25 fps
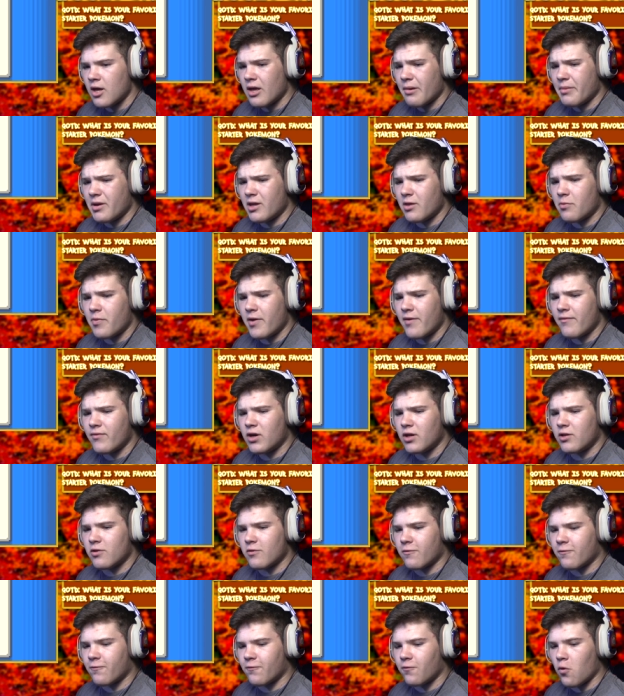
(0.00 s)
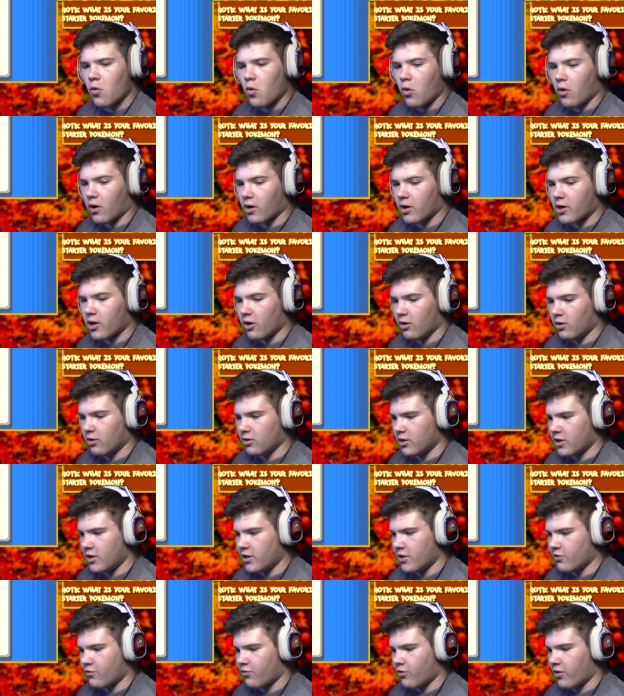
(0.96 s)
Means we have another four
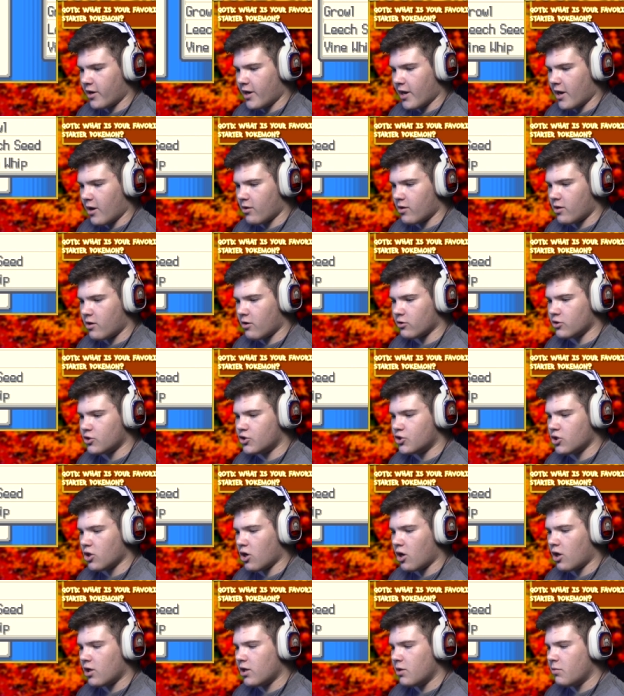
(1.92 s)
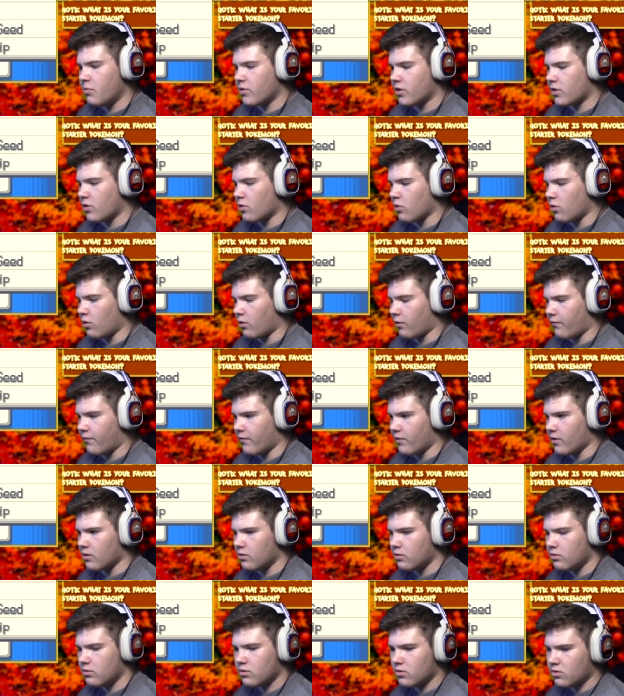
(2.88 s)
currently to trade out. You're Jolly with
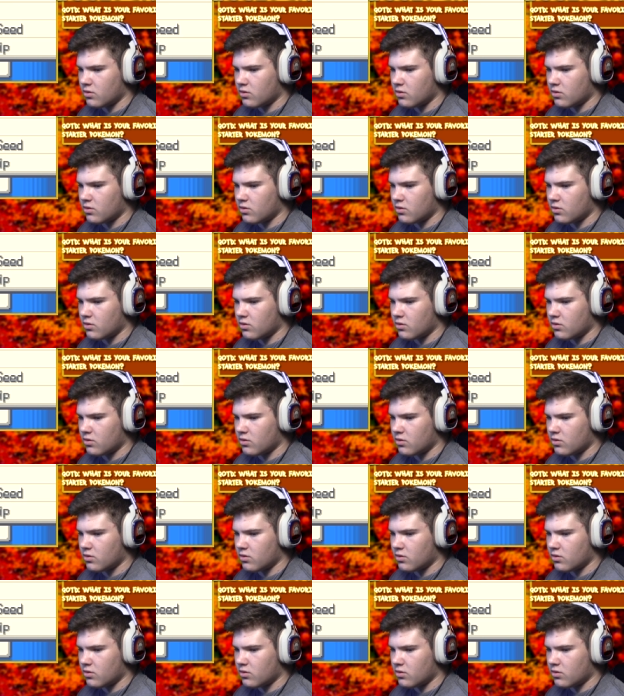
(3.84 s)
Chlorophyll.